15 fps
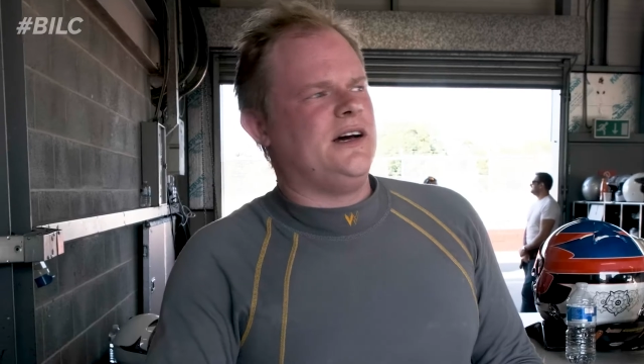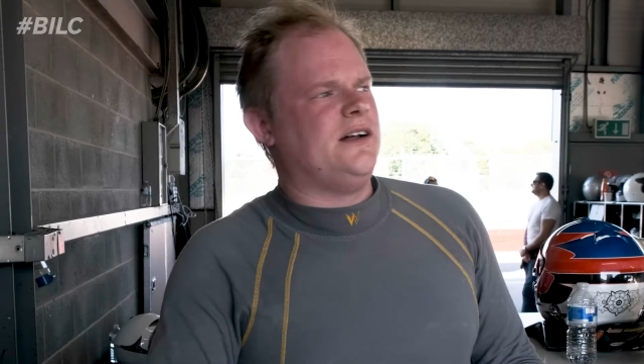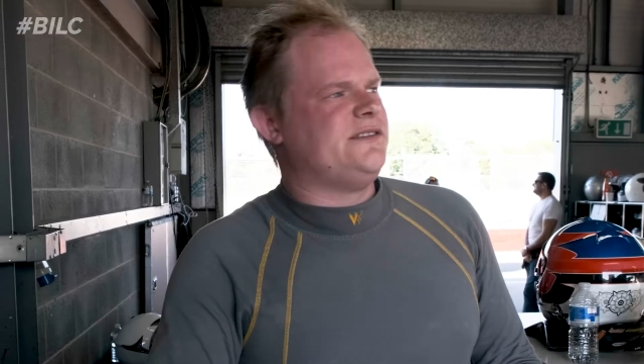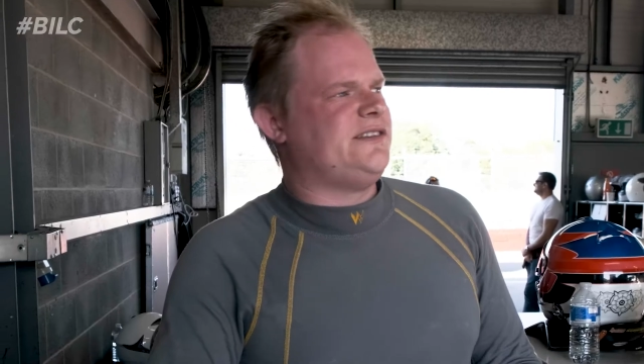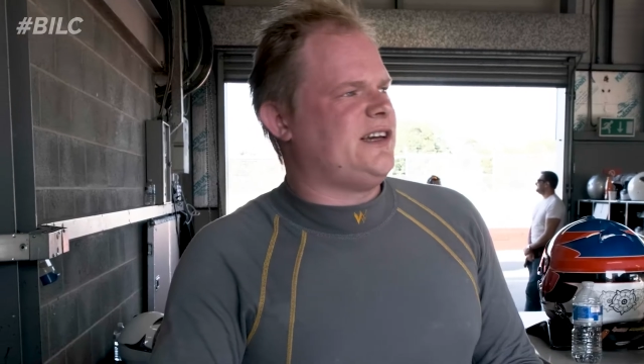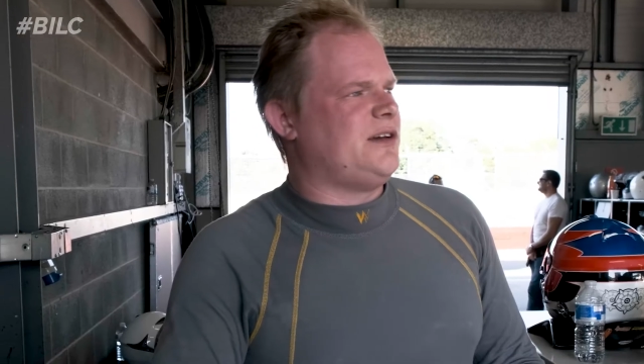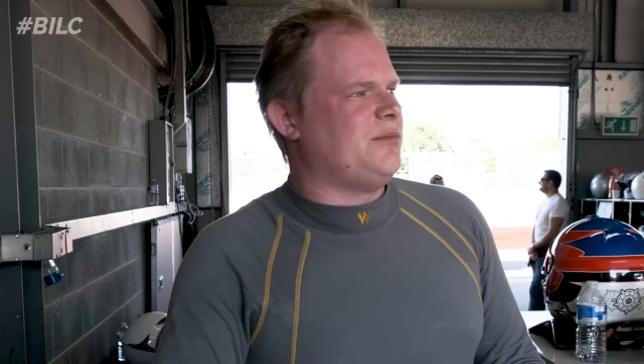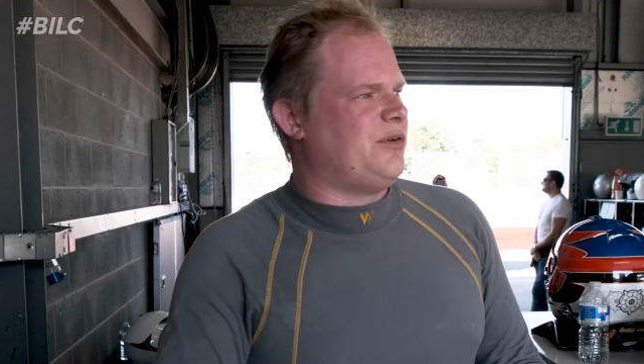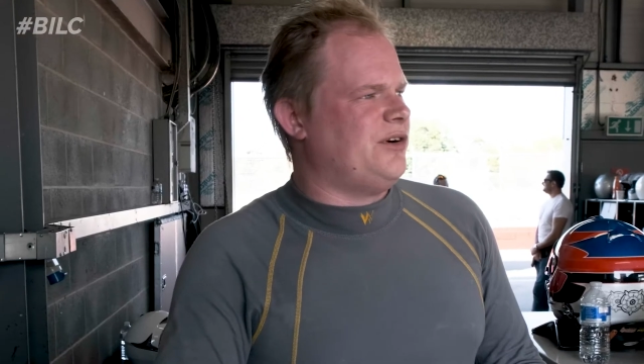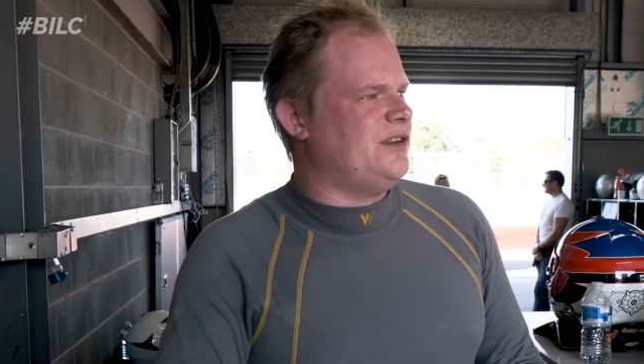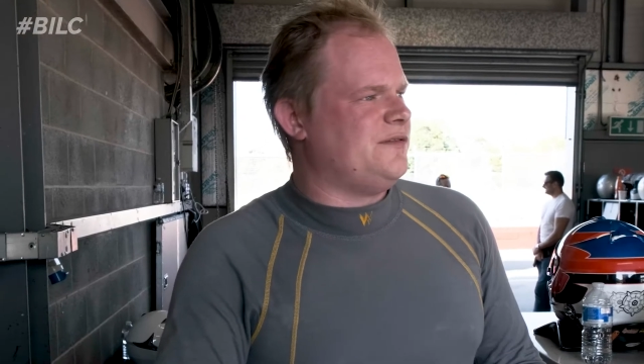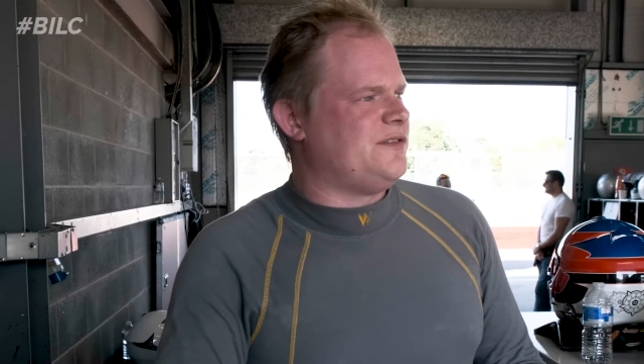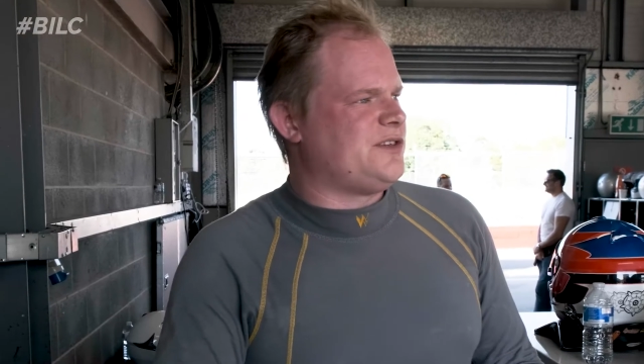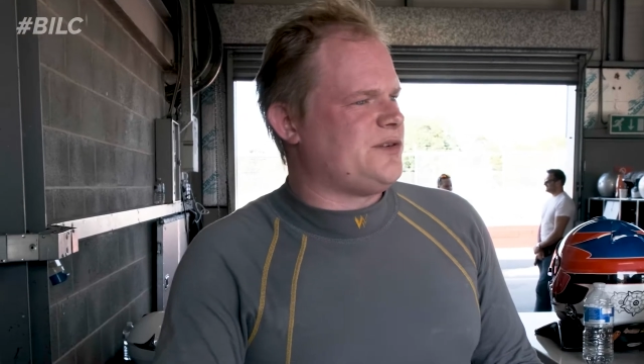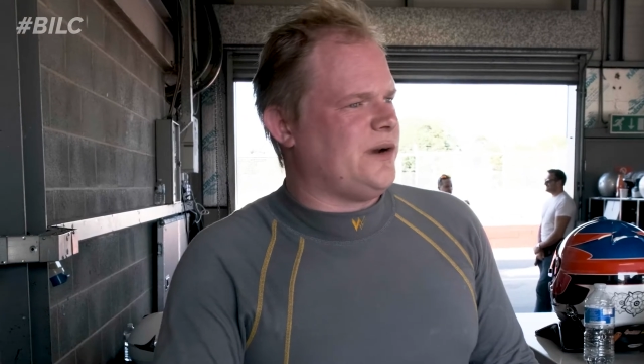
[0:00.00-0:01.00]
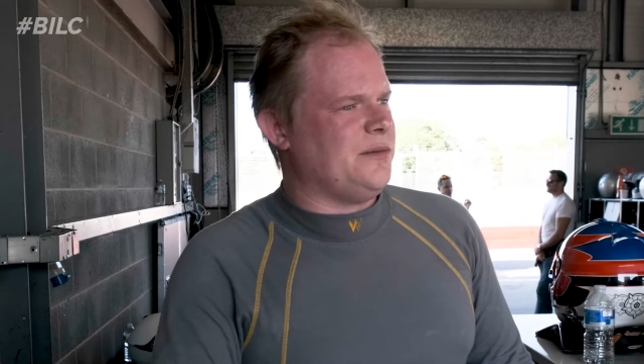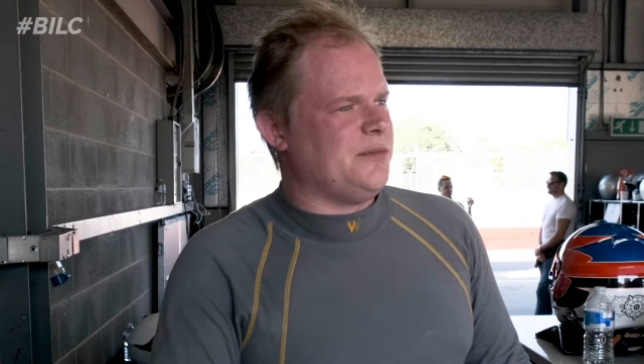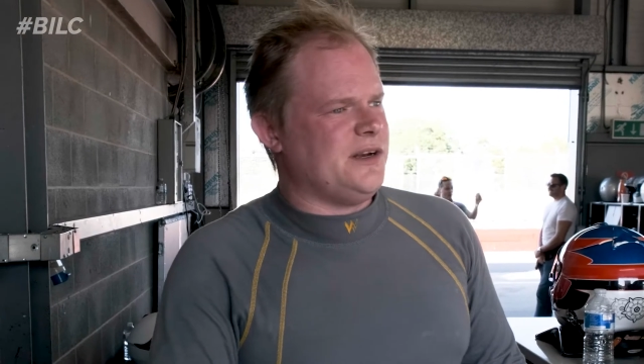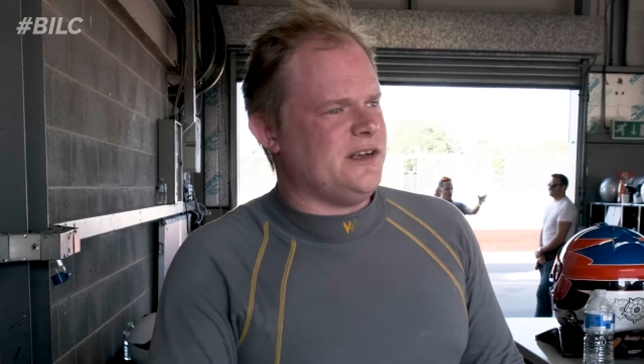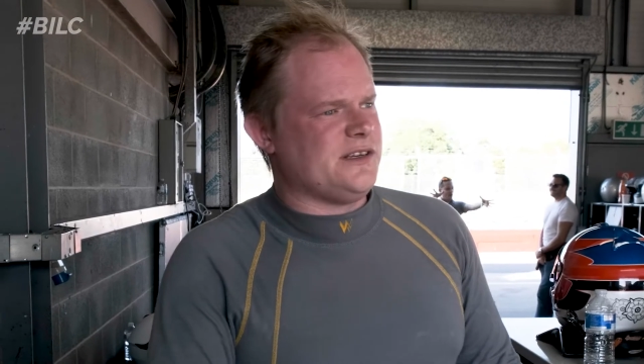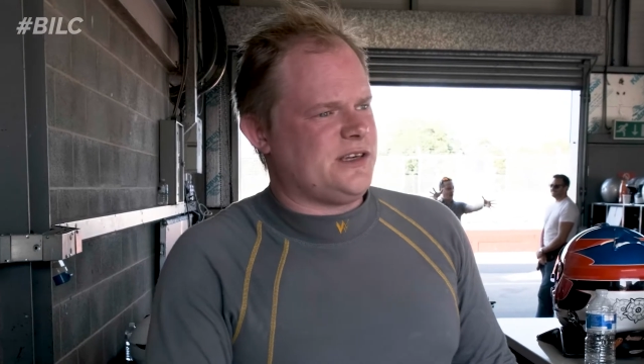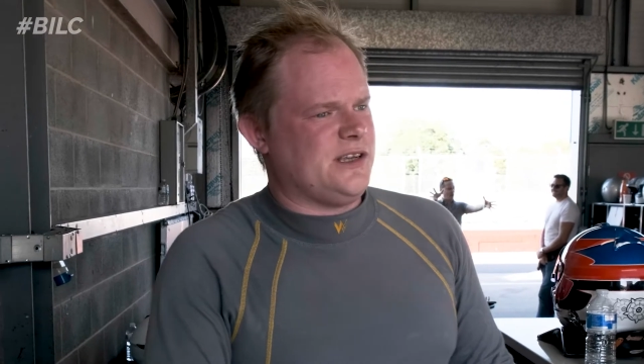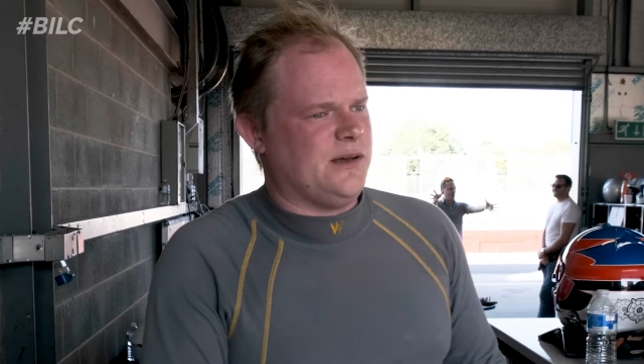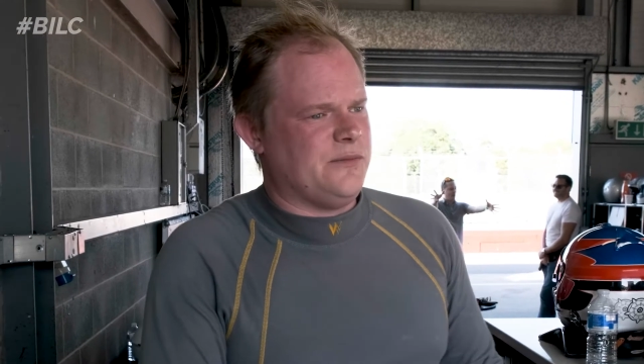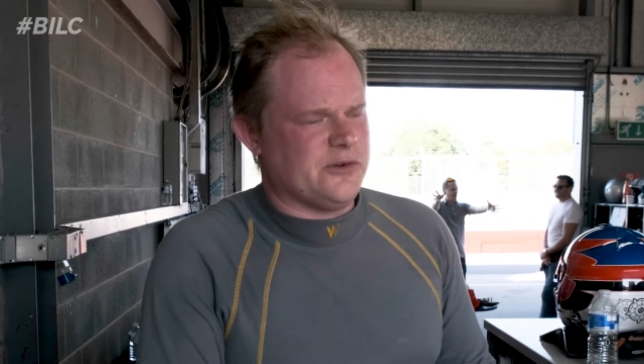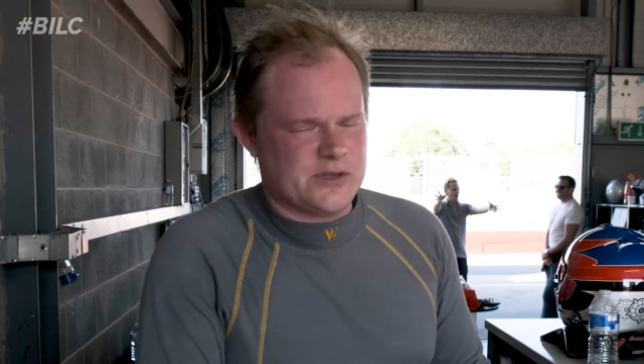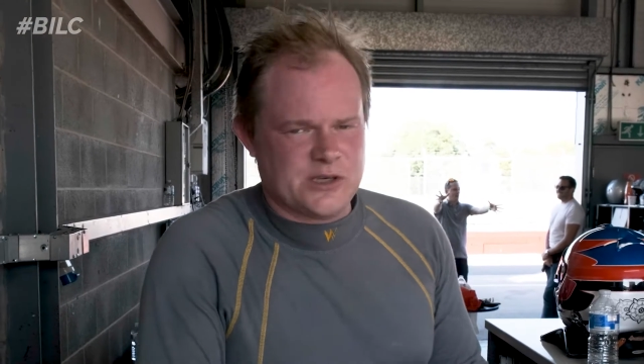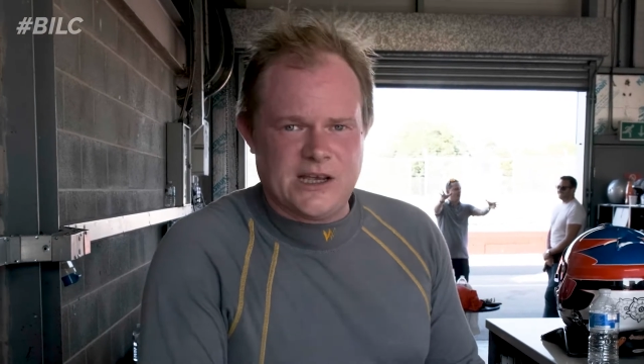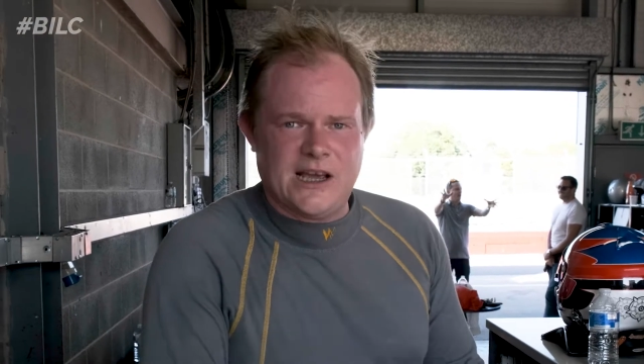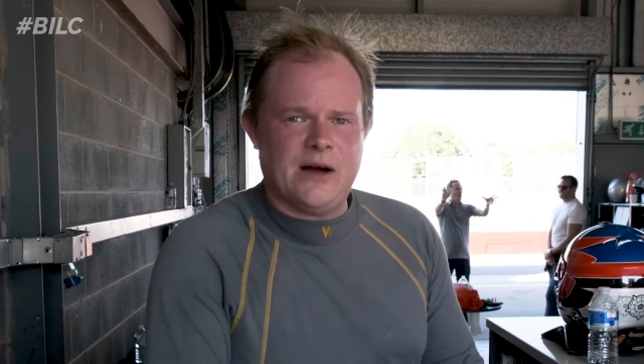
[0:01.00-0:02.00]
I'll take the breather for 20 minutes and then
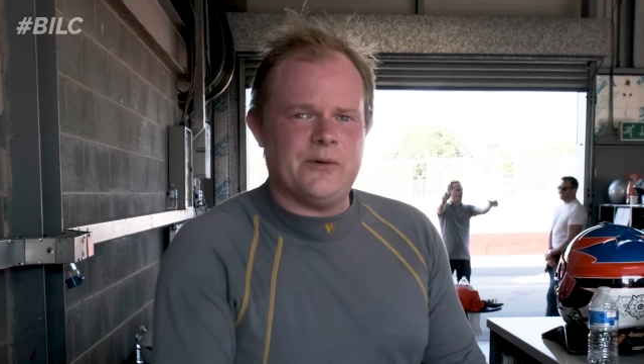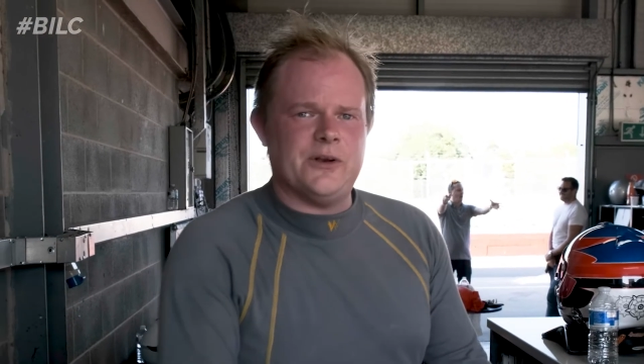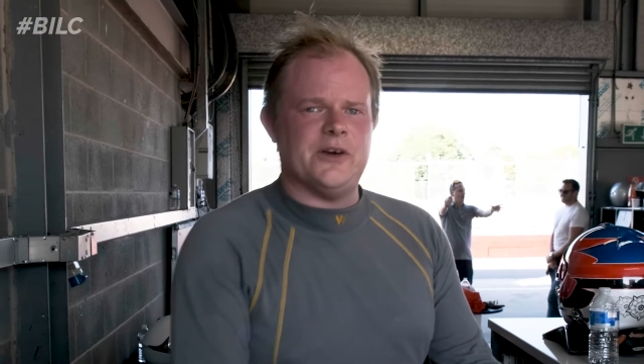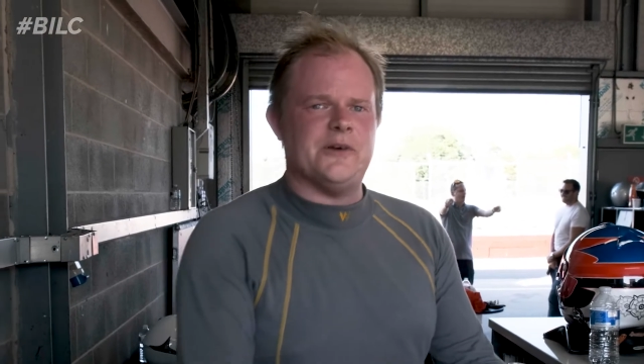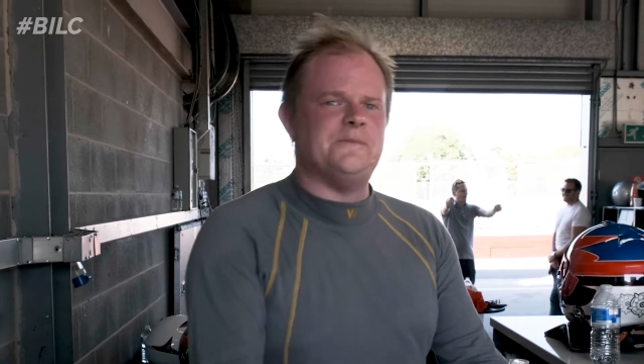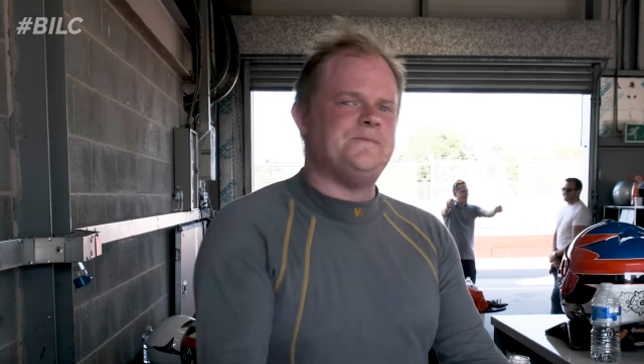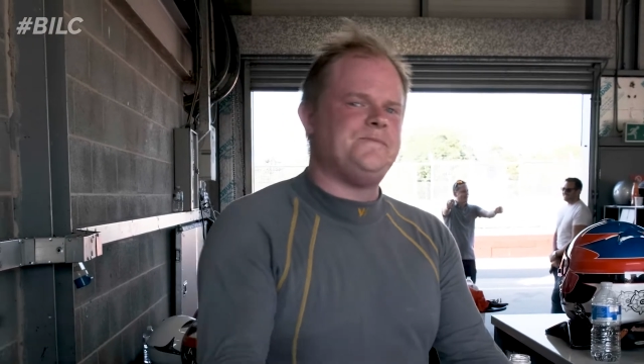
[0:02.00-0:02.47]
we'll see how we do.